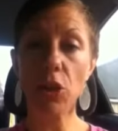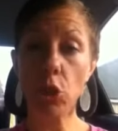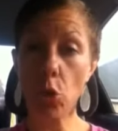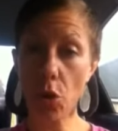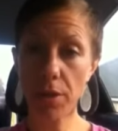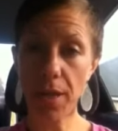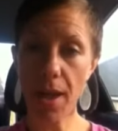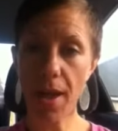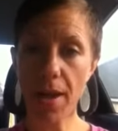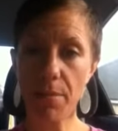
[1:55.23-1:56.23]
your
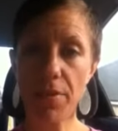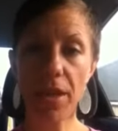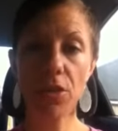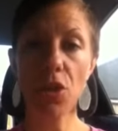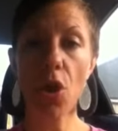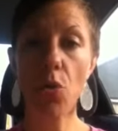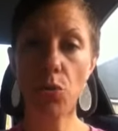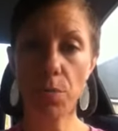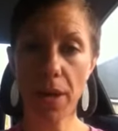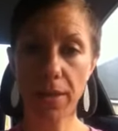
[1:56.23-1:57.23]
time that is
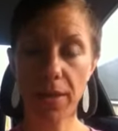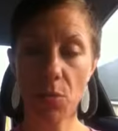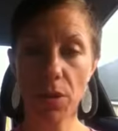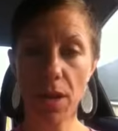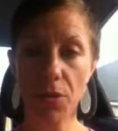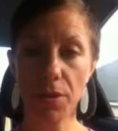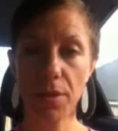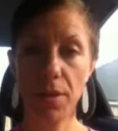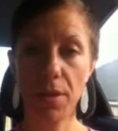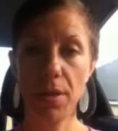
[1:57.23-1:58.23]
owned by someone else.